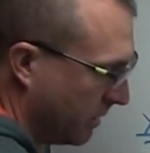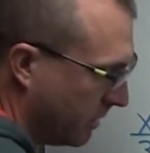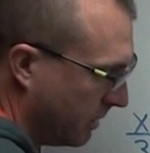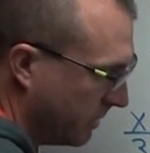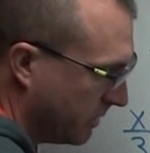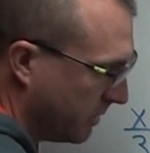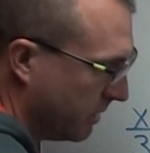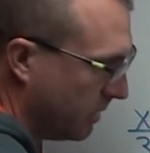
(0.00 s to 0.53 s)

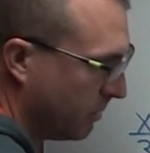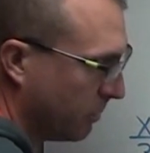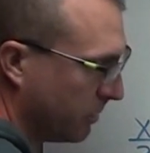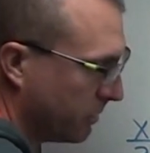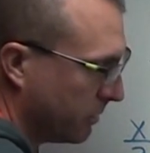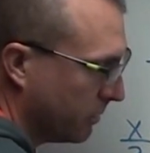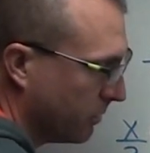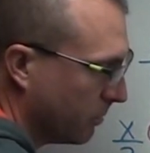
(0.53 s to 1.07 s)
is equal
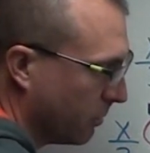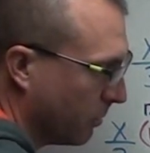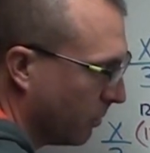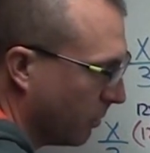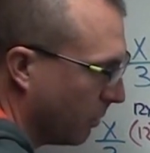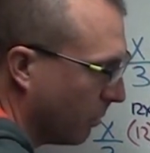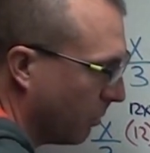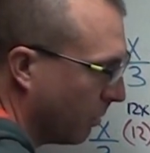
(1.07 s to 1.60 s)
to
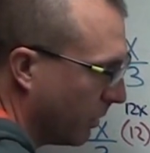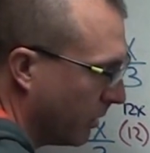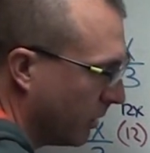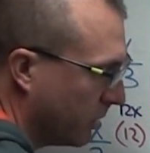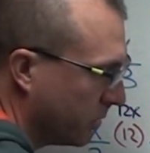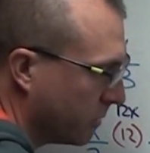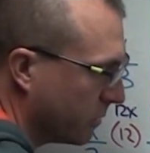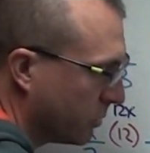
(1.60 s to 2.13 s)

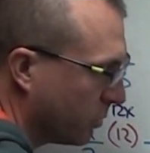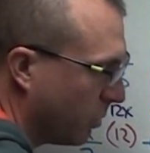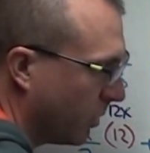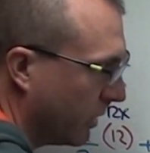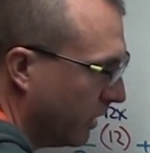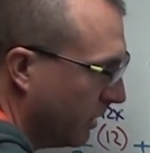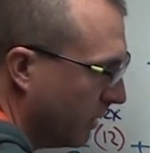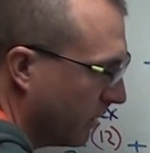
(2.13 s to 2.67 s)

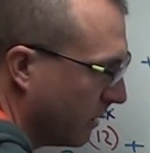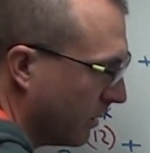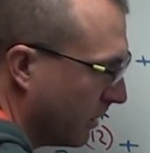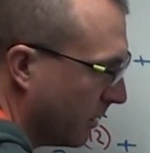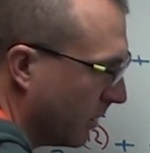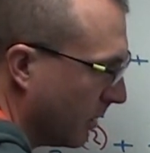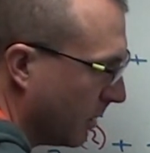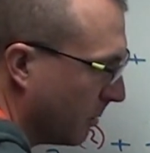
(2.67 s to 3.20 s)
120
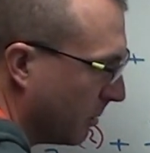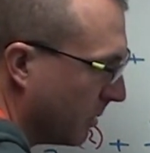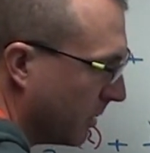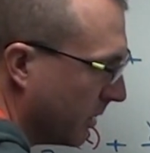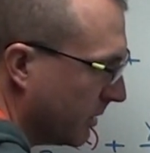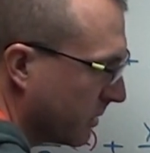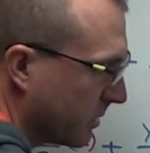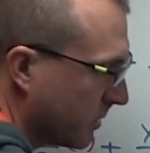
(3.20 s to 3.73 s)

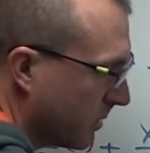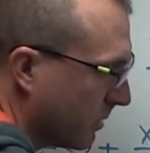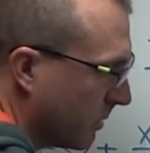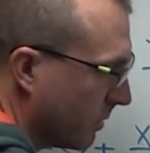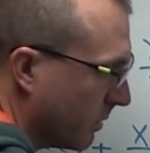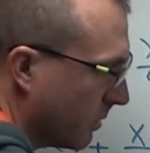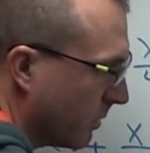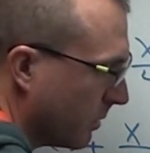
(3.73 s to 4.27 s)
plus
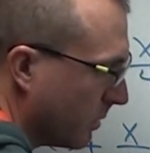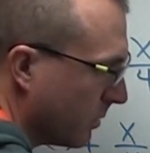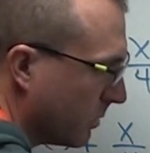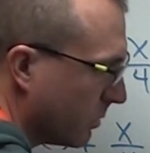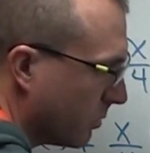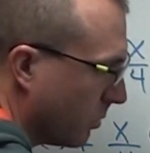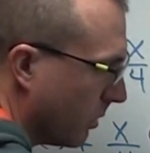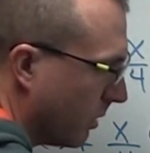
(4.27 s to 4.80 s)

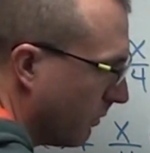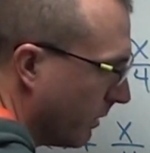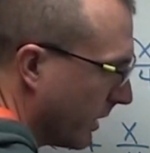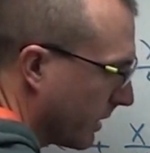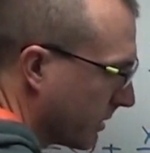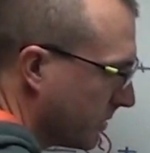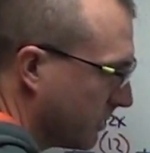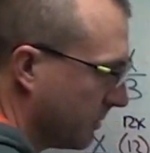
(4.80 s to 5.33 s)

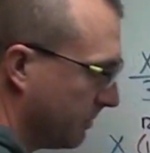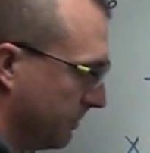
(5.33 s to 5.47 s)
12x.